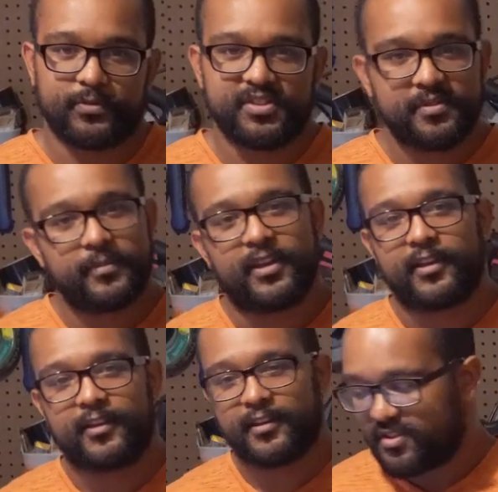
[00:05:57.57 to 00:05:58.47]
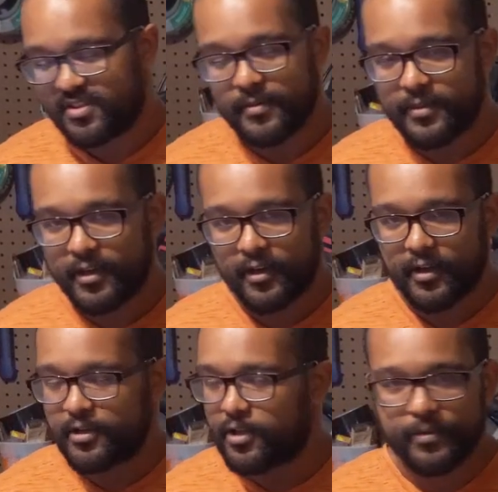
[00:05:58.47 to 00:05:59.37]
to me, something
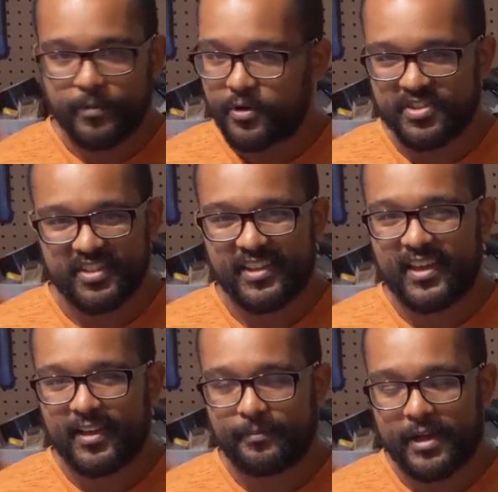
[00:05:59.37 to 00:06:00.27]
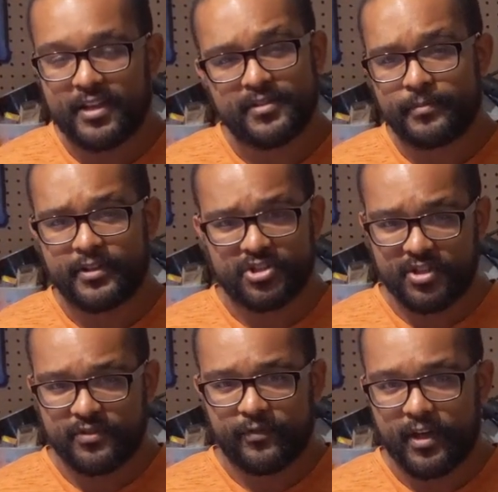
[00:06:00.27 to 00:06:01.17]
another person can't possibly
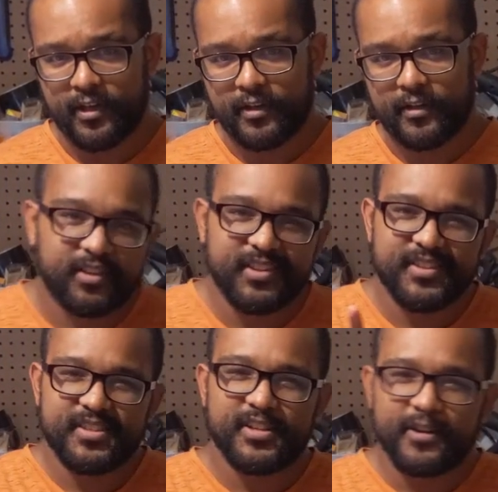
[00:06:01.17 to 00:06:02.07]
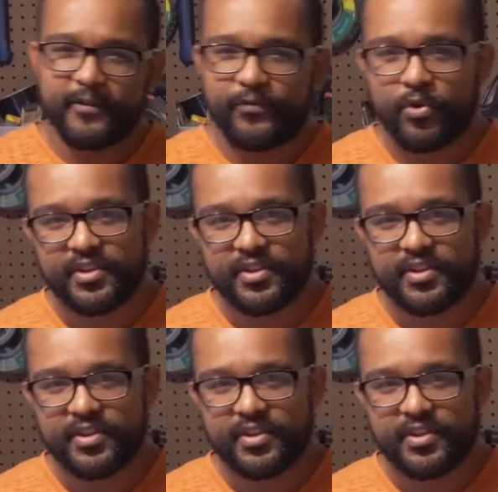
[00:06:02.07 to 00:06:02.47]
justify. Consider for a